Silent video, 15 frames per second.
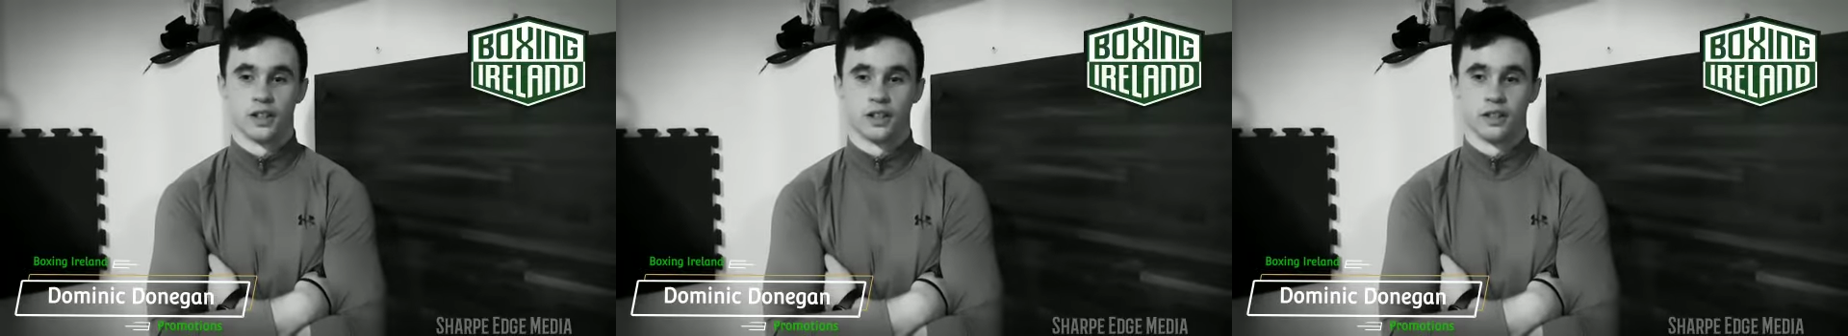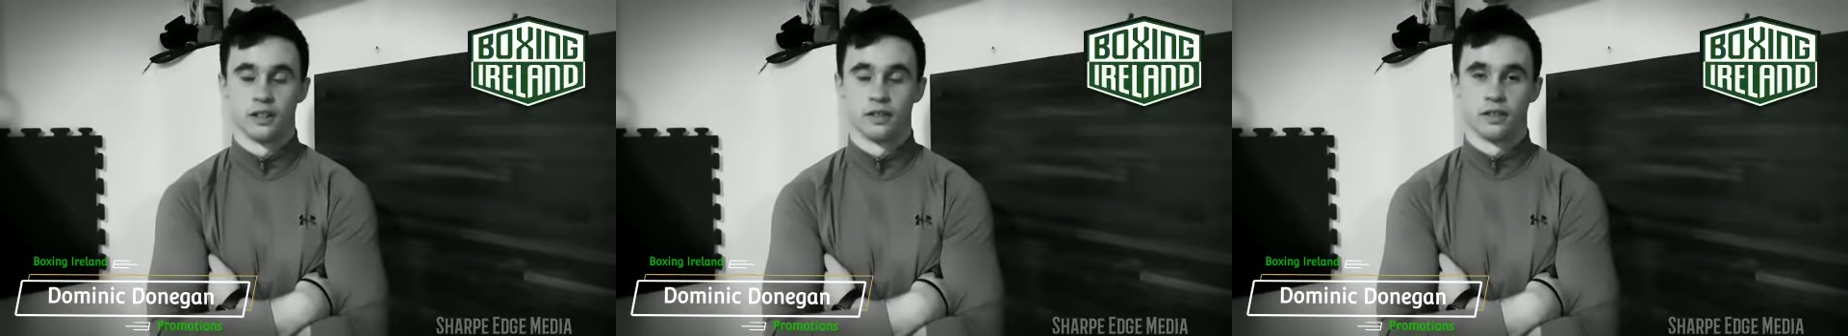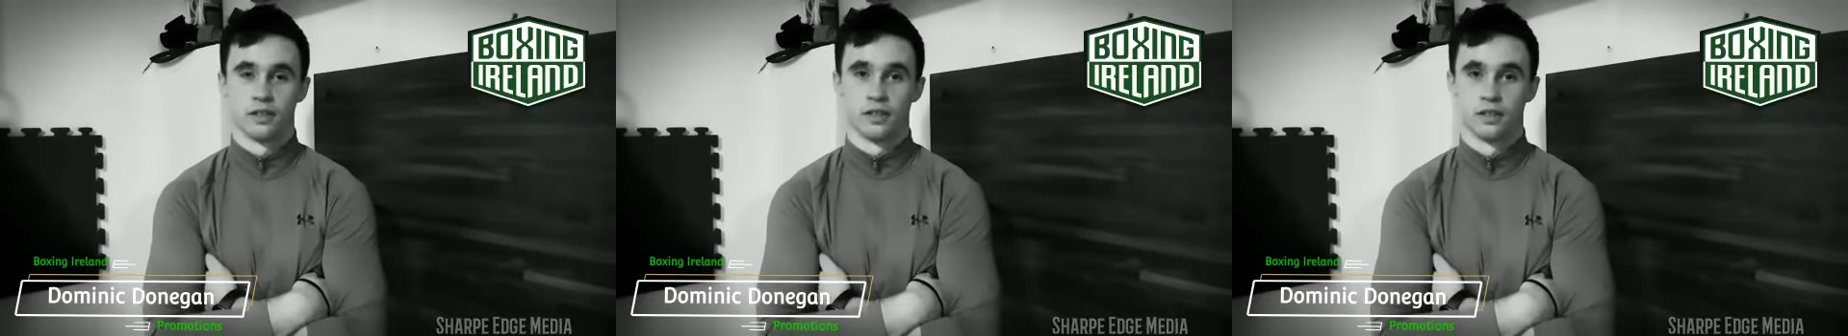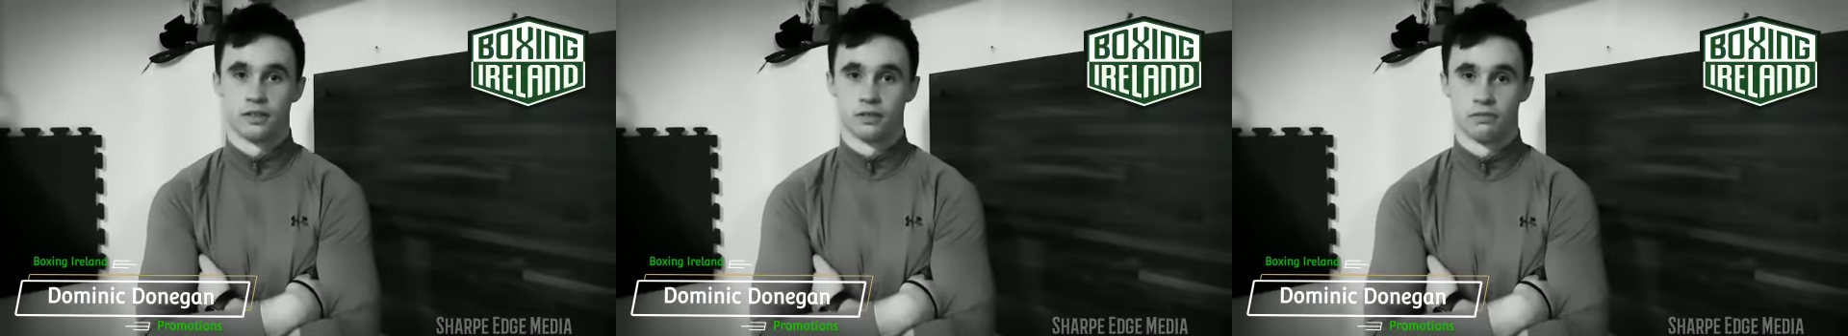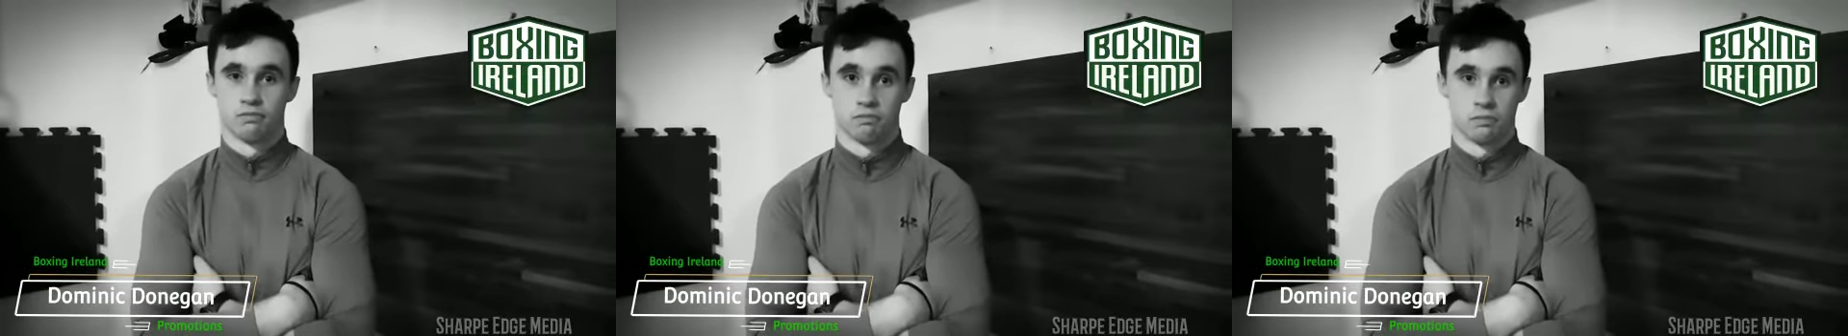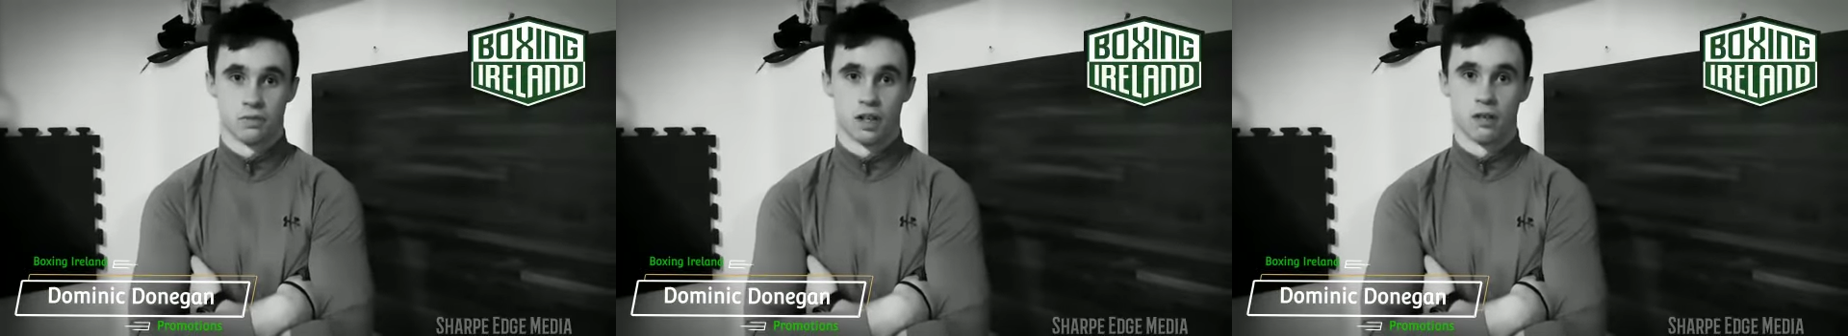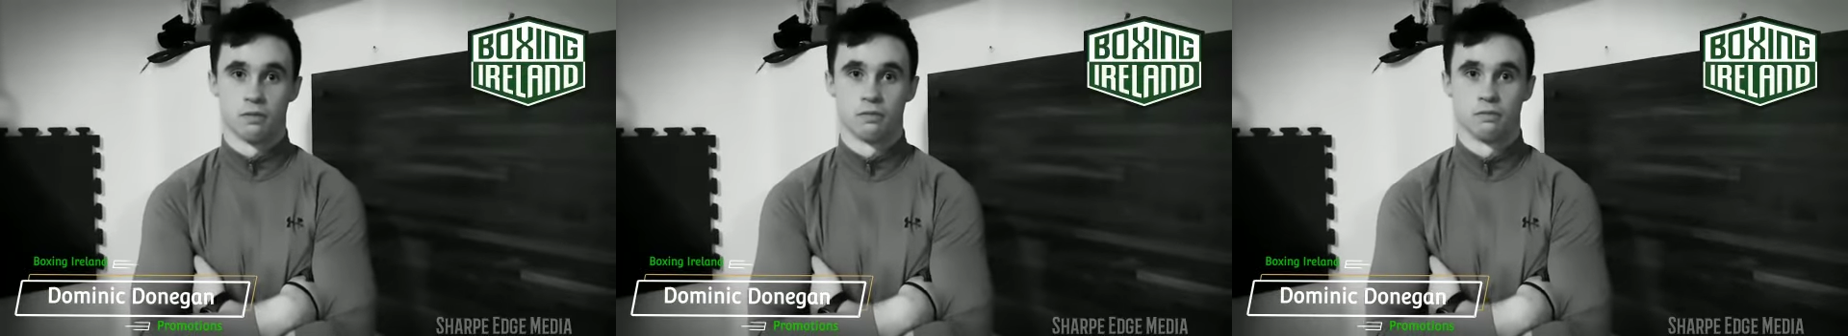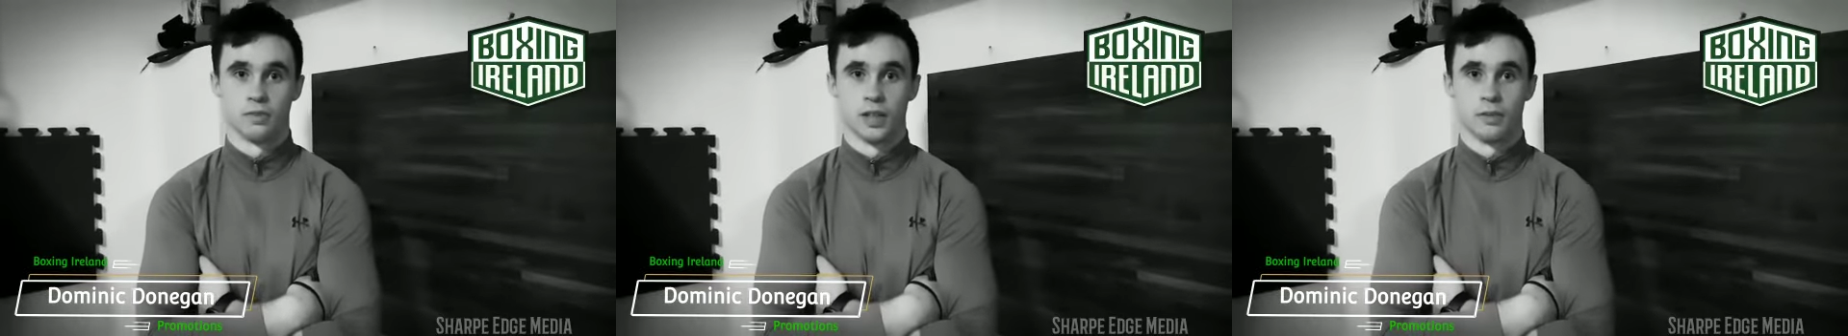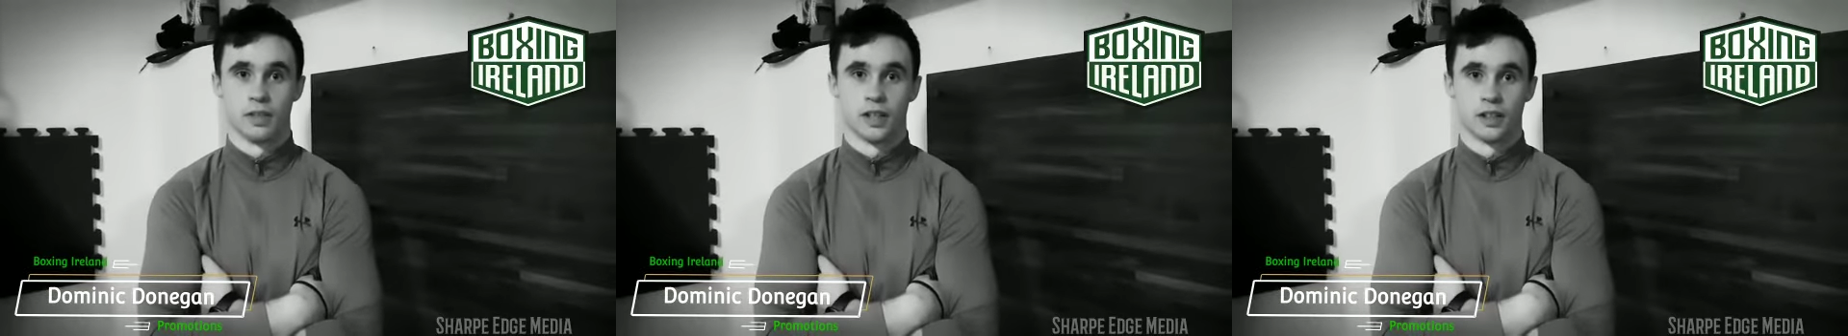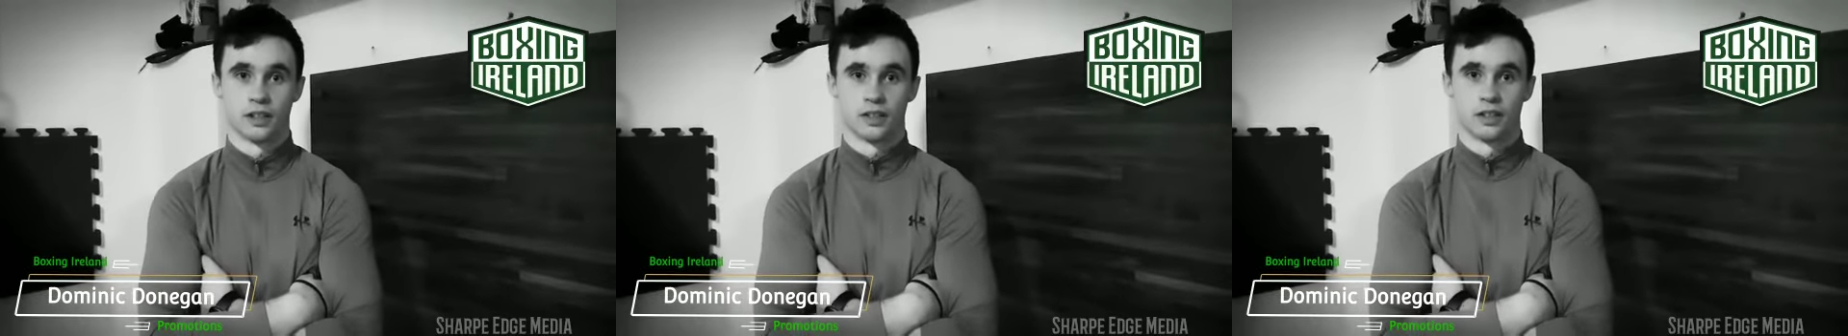and maybe
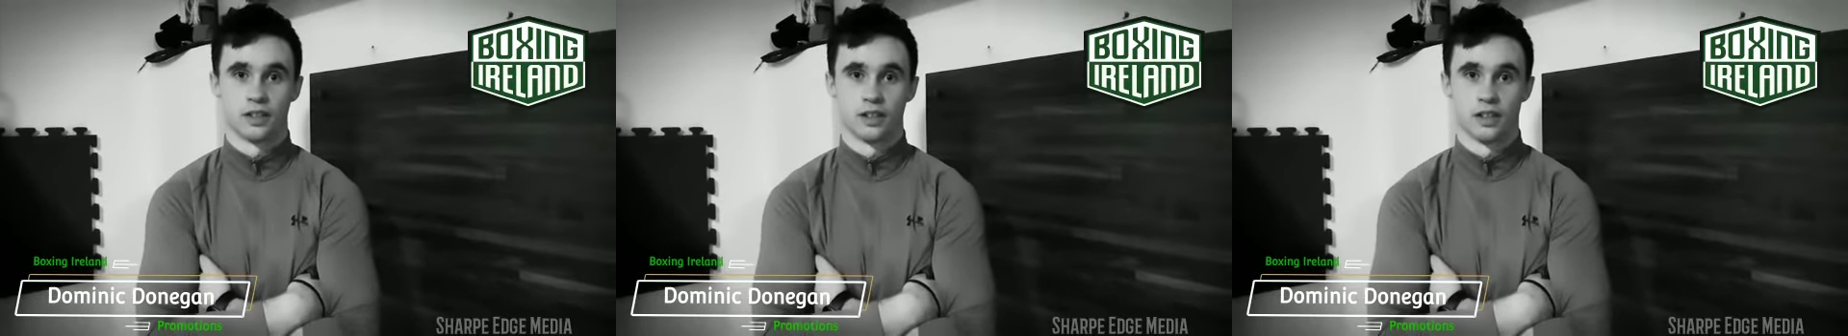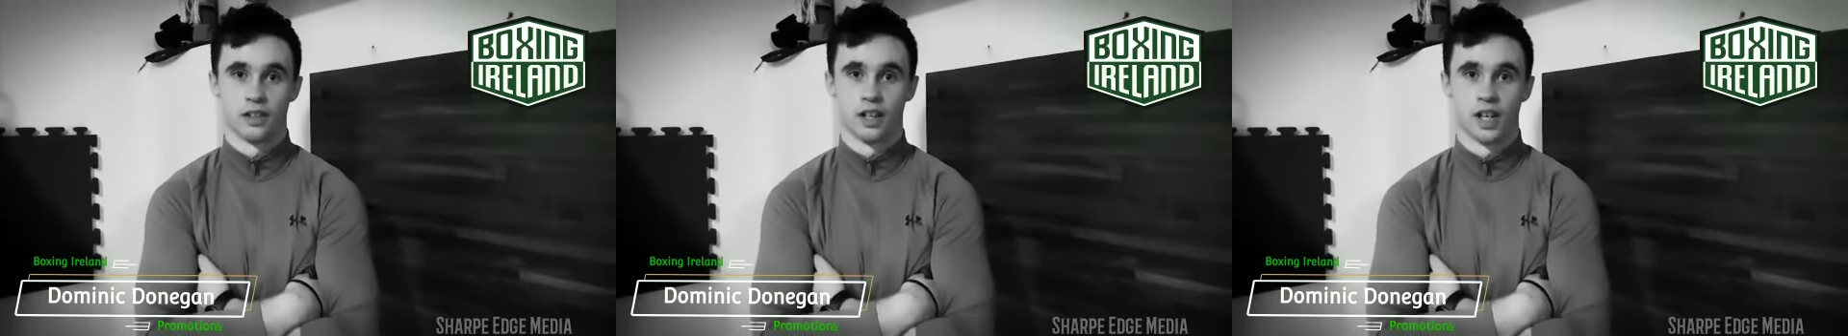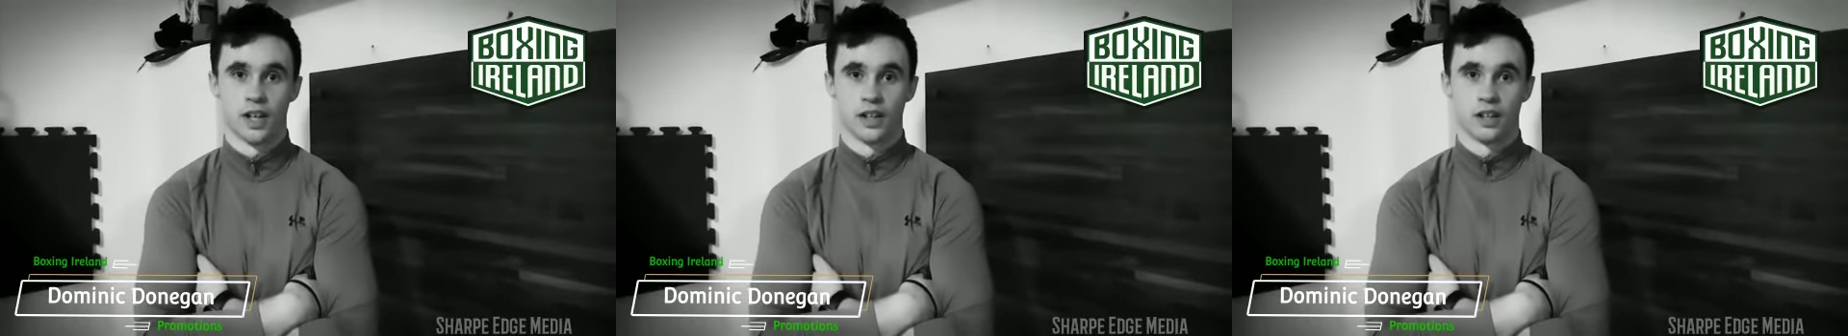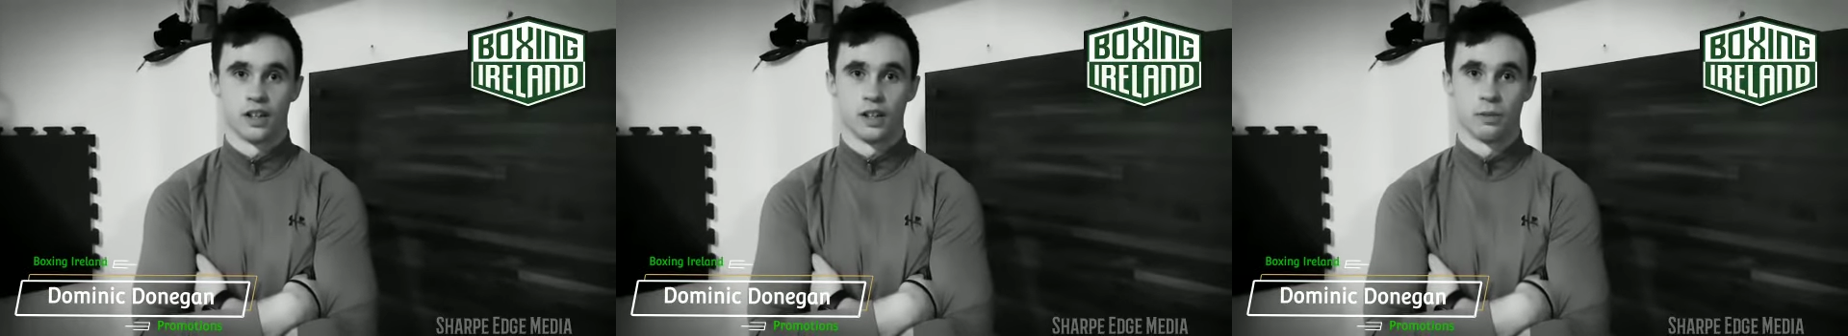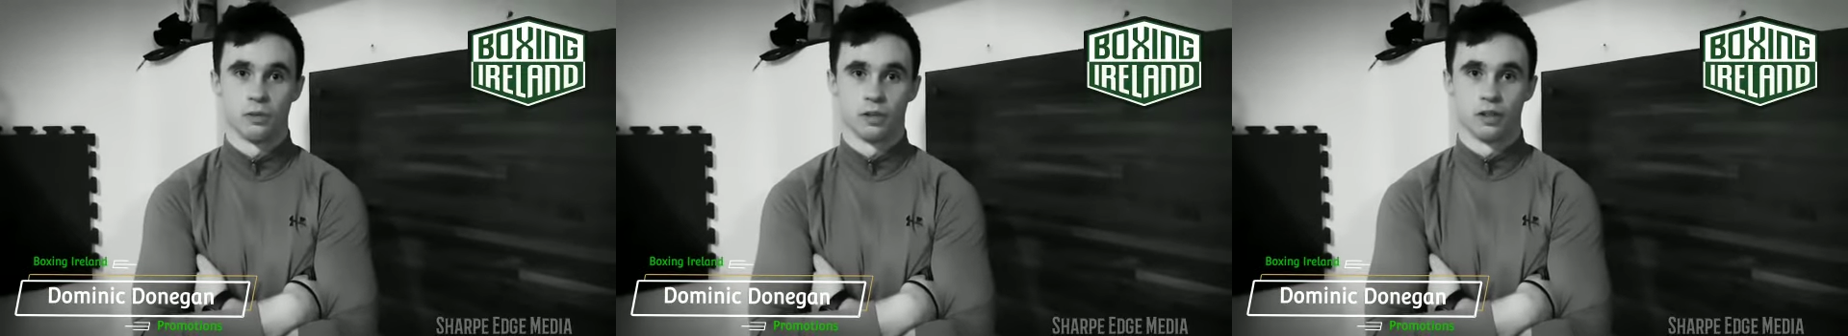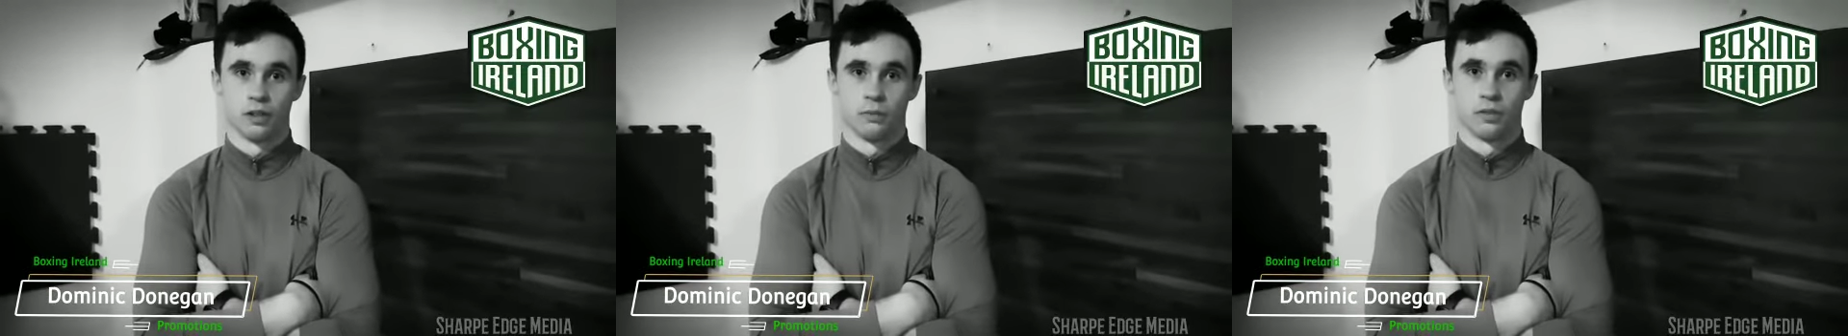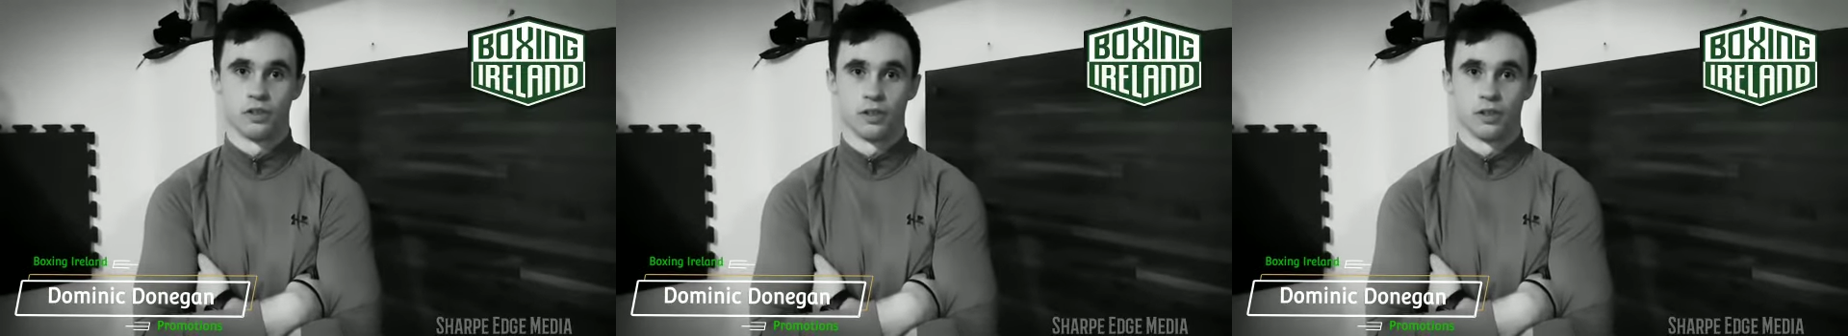next year I'll headline one of them.